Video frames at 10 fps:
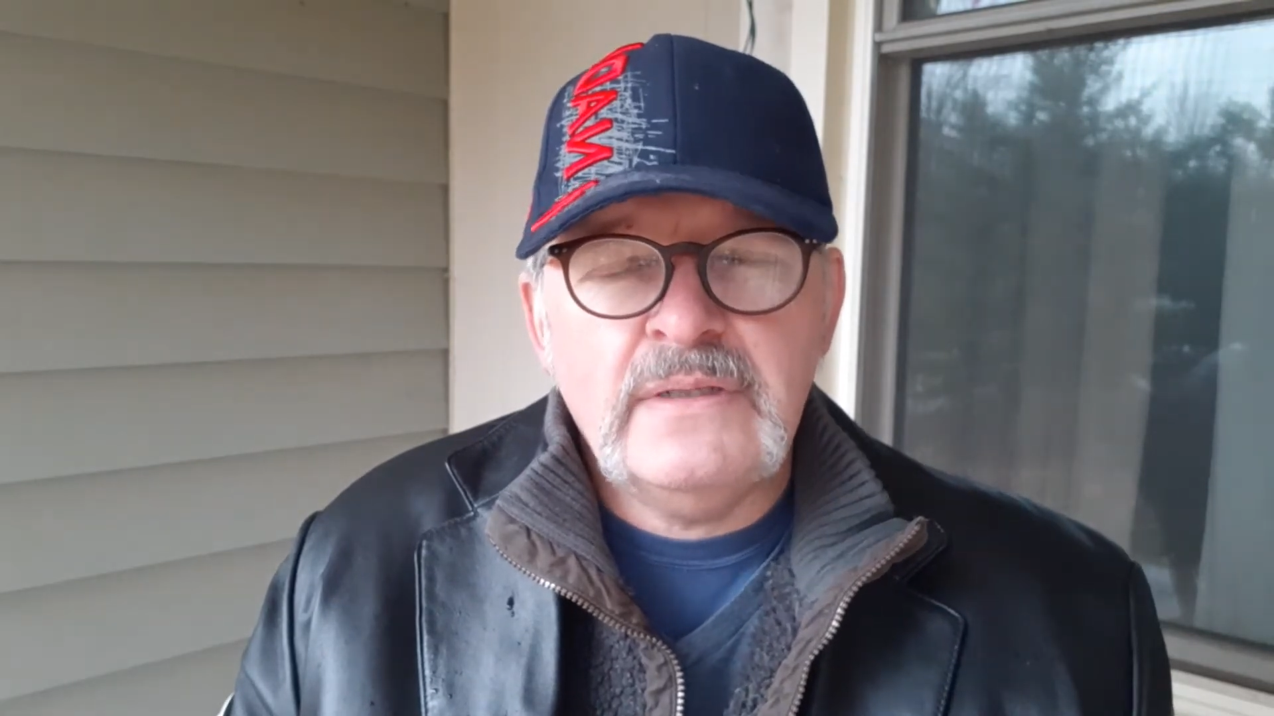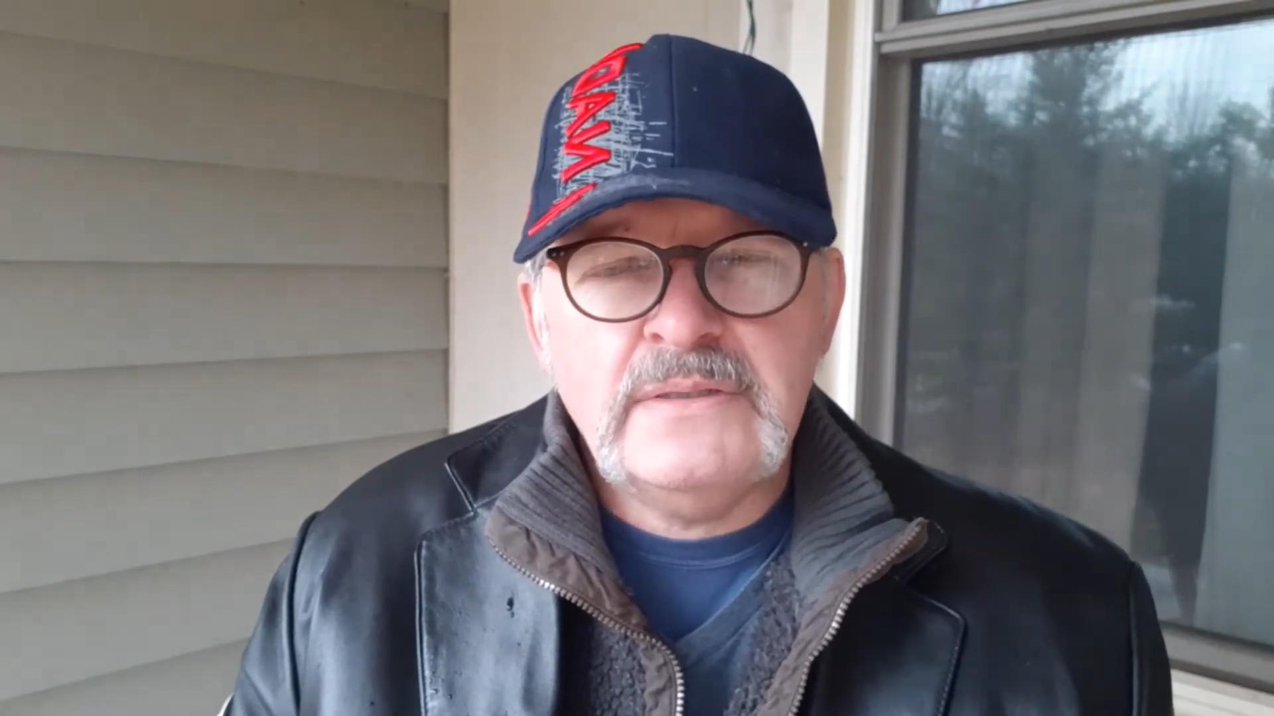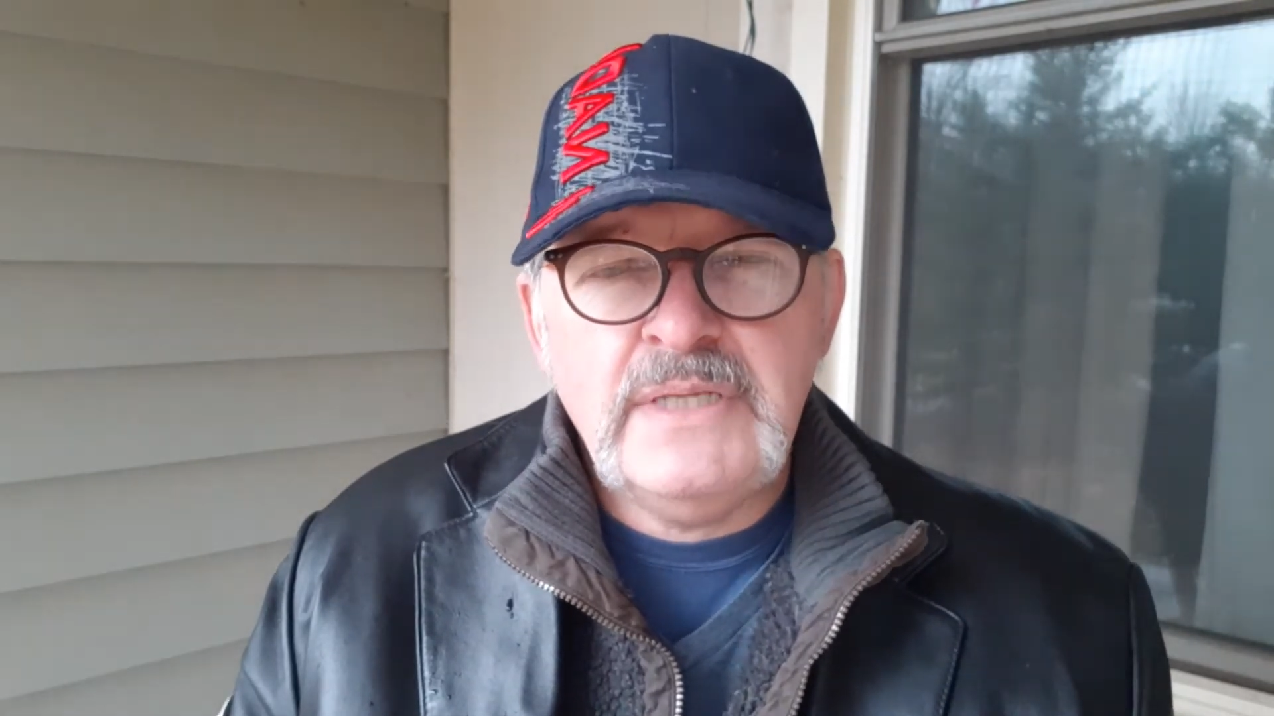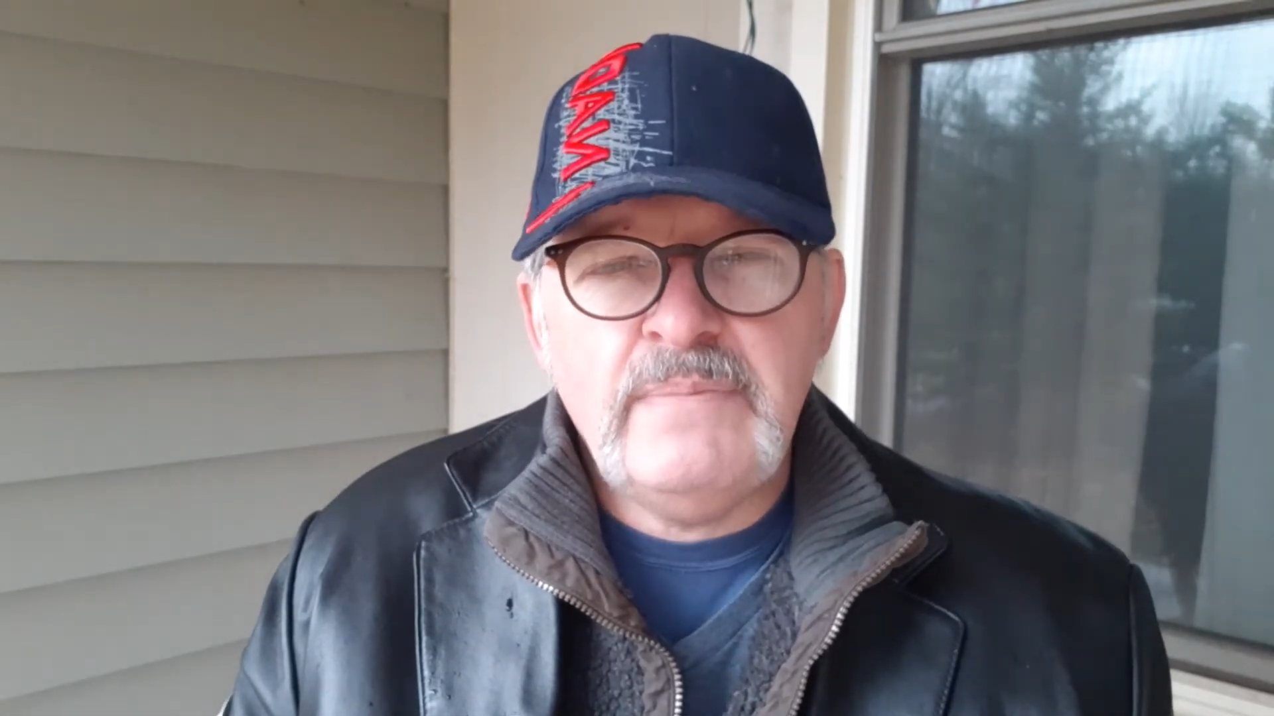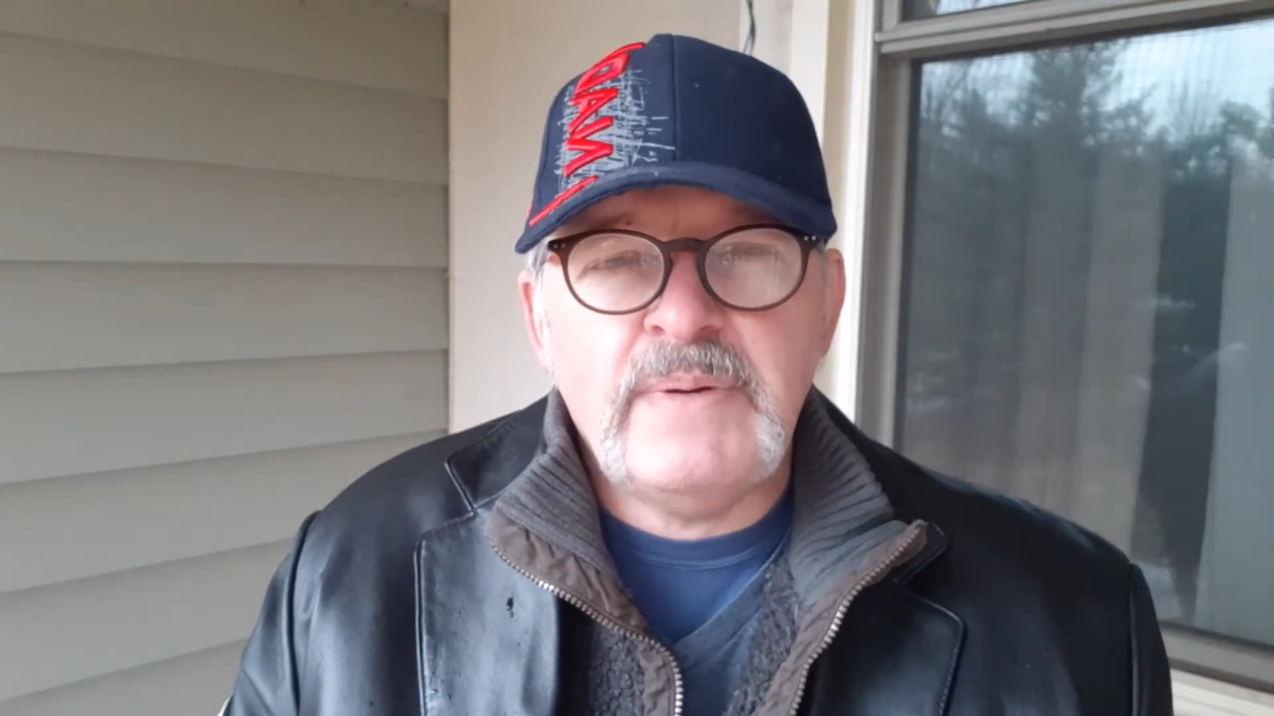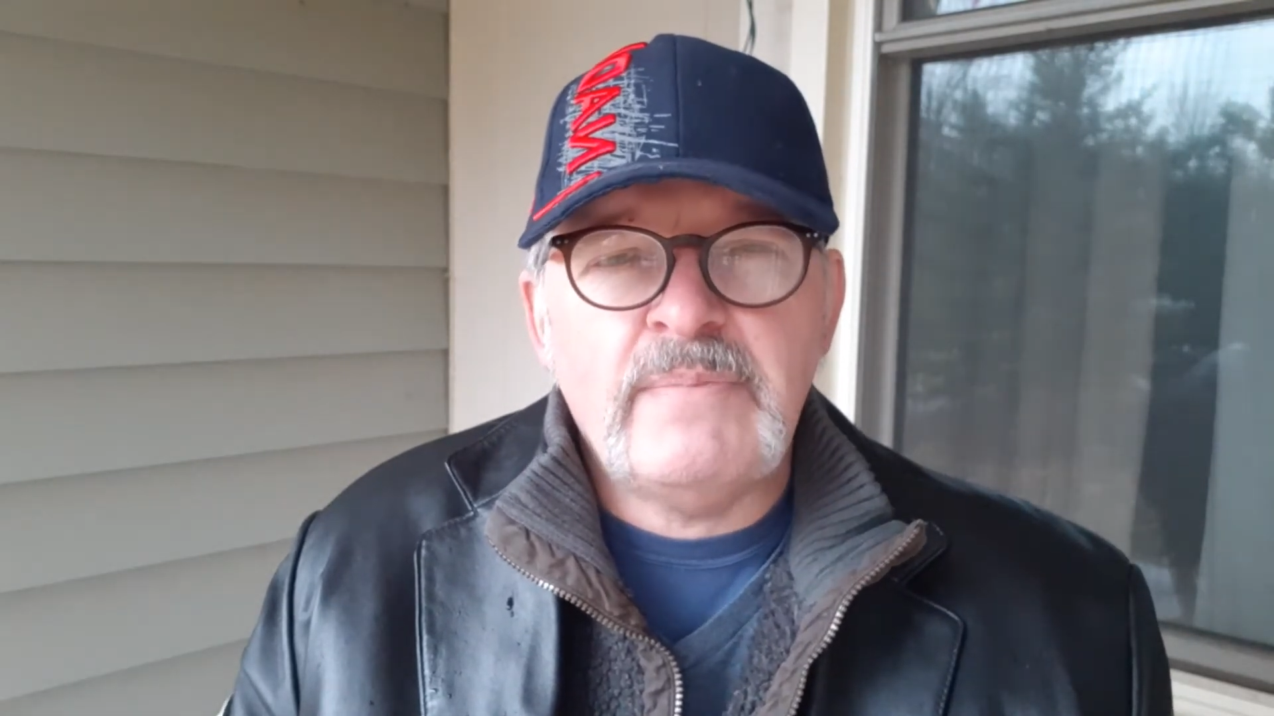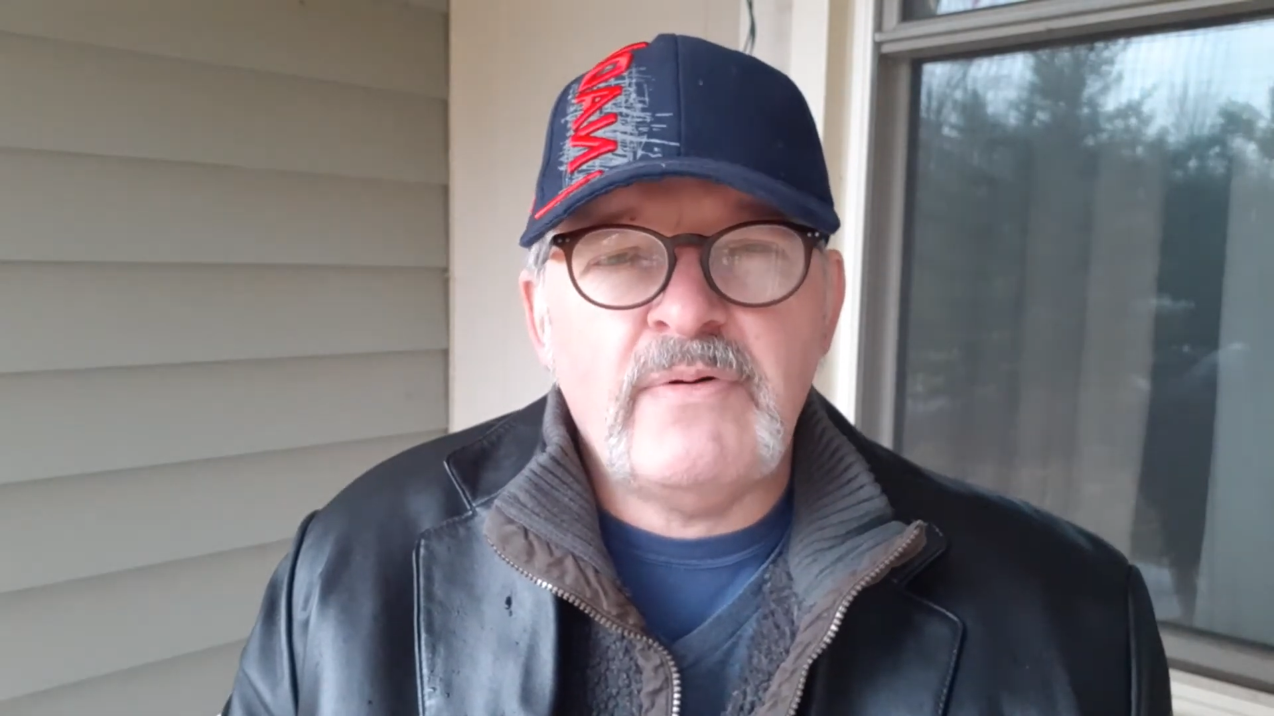deep and